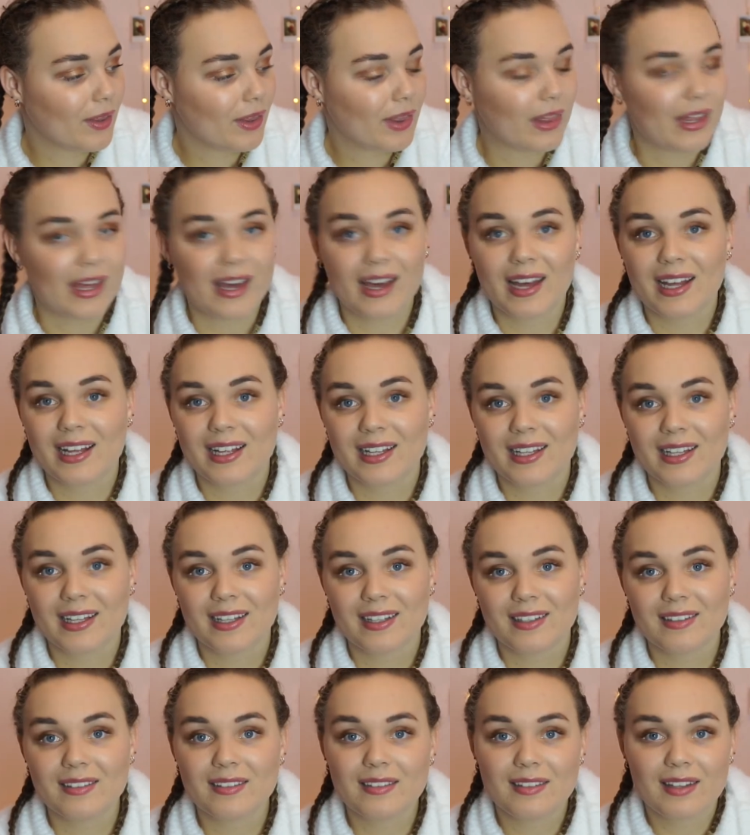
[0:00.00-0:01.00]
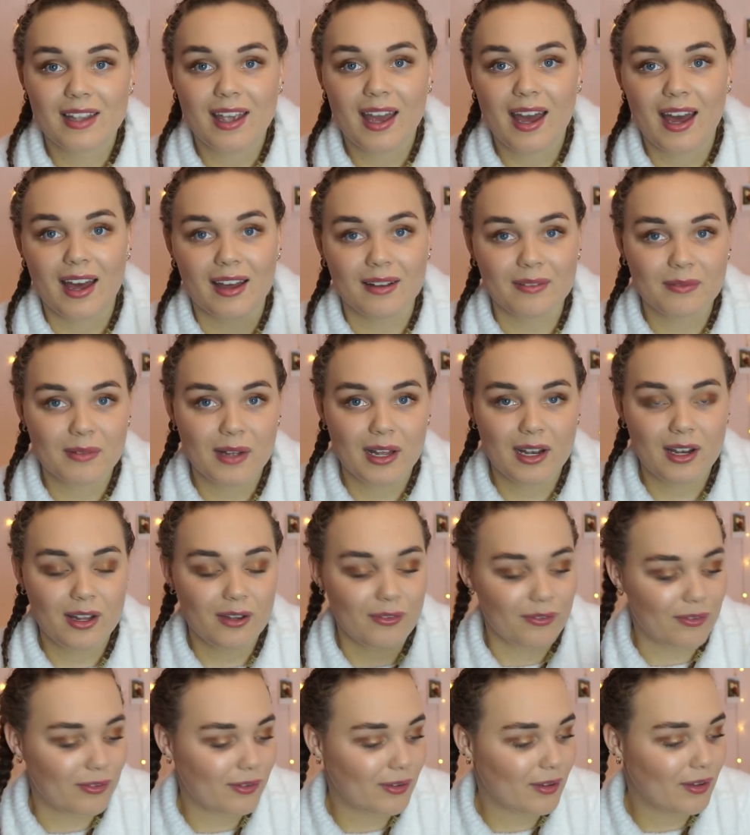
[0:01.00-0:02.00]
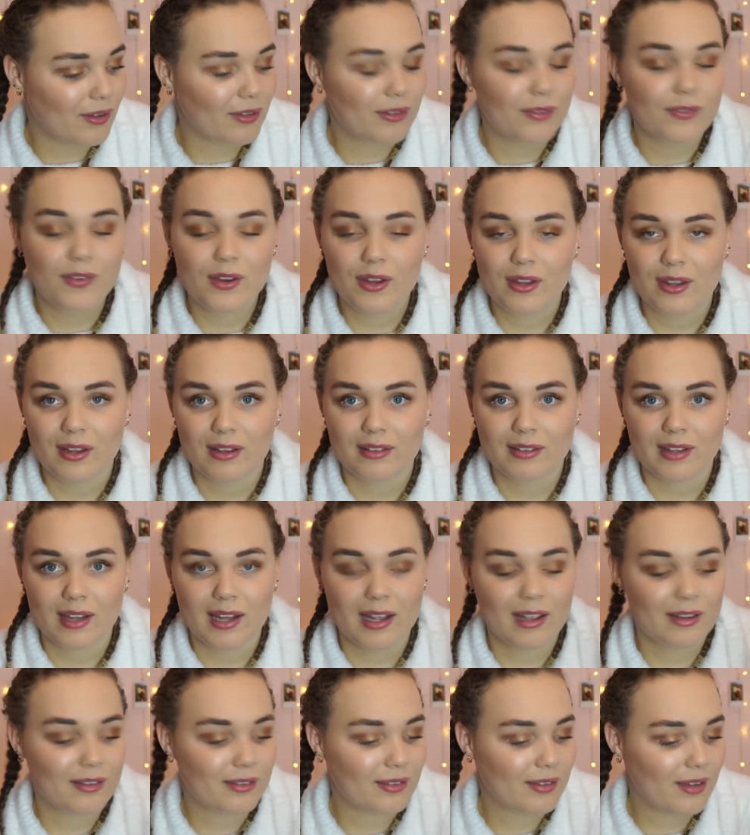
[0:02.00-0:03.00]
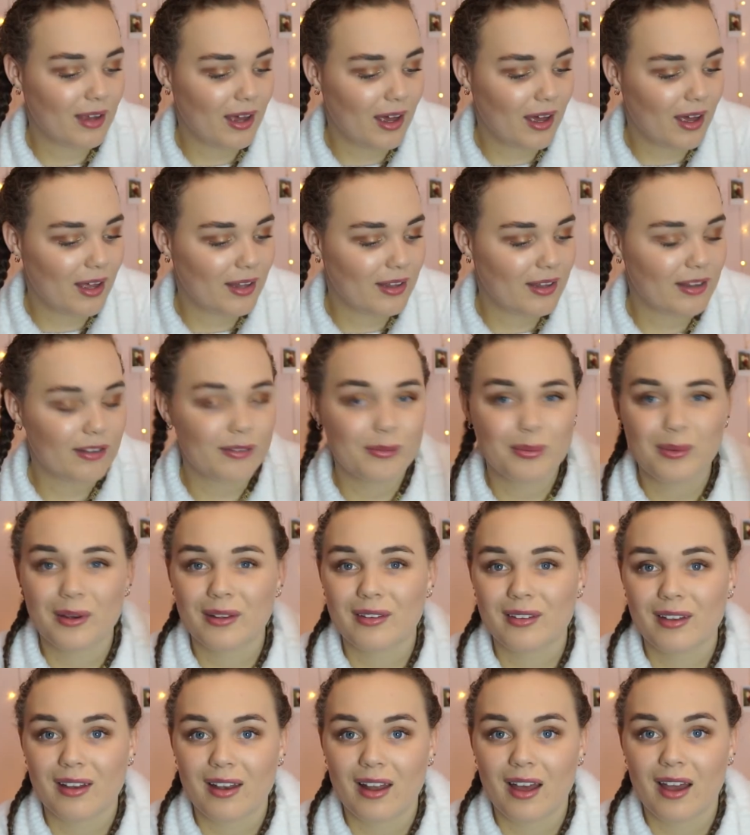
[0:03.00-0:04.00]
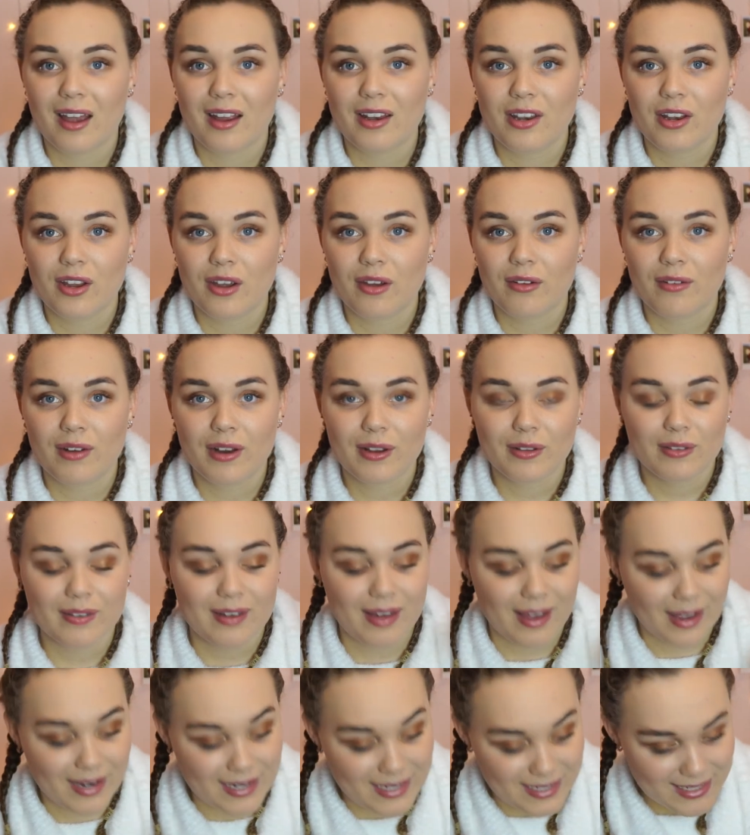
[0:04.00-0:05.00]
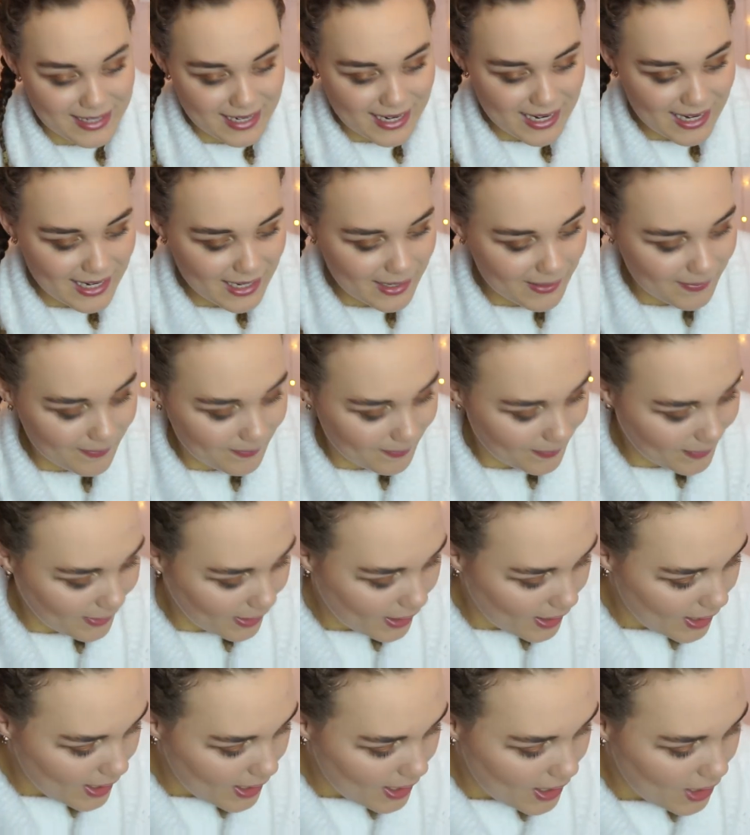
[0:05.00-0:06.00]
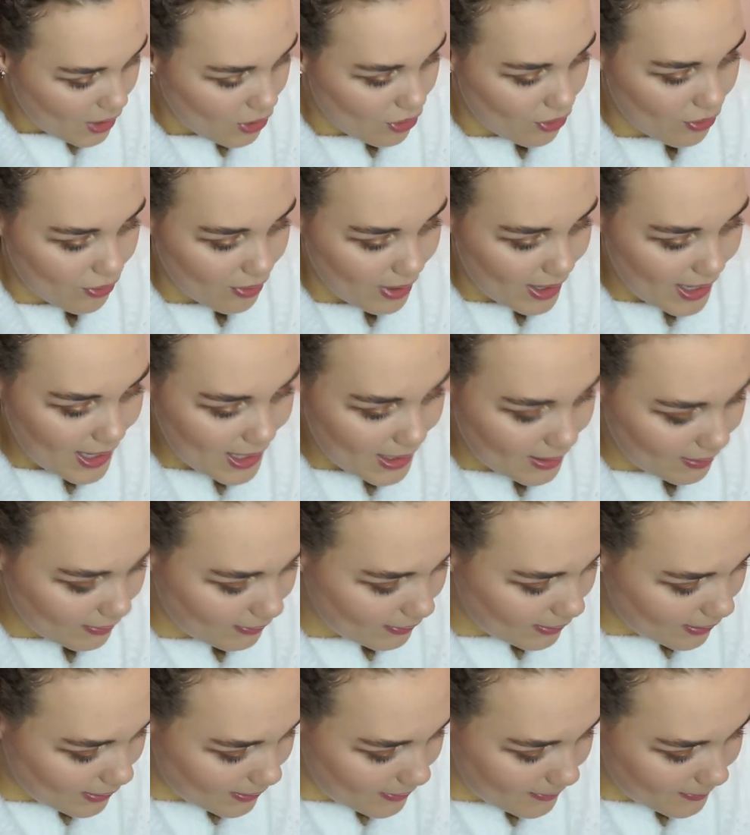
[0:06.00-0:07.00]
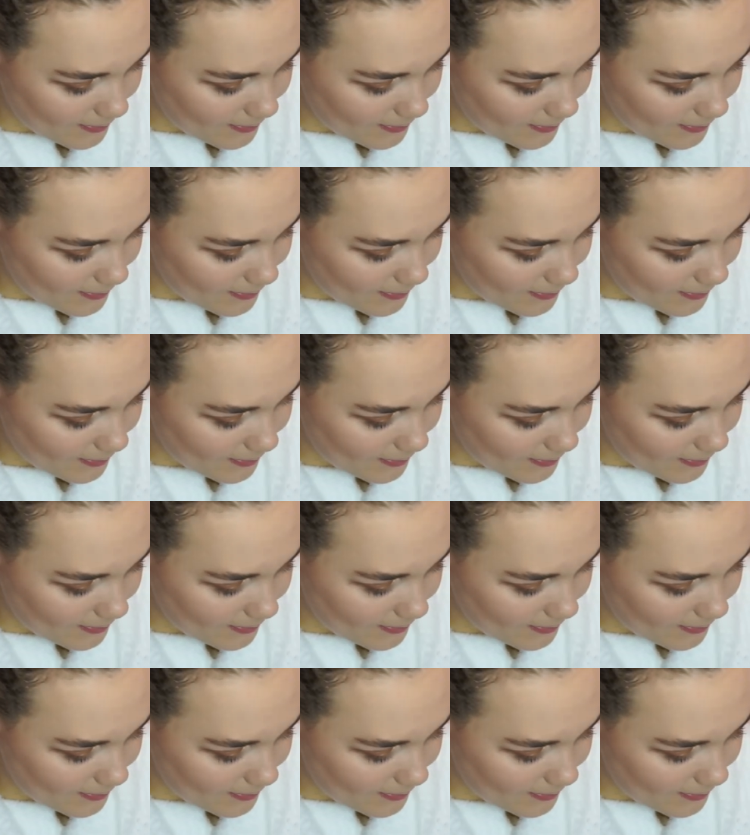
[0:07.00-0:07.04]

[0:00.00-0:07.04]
But yeah, I loved, so there's a few things like this. This was €9.90. Great.